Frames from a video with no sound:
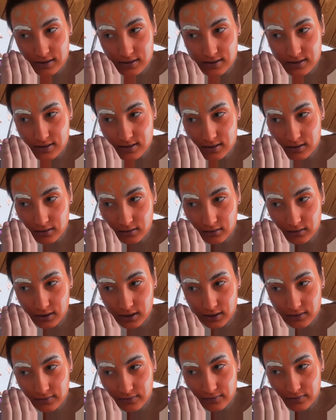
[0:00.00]
This is
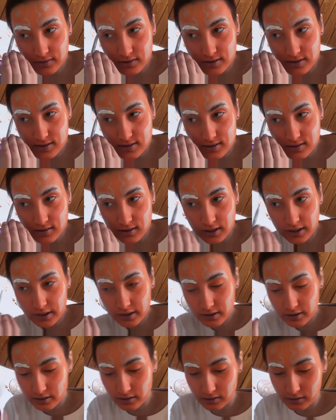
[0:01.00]
only a first
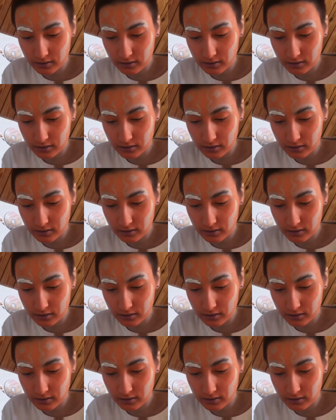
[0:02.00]
layer.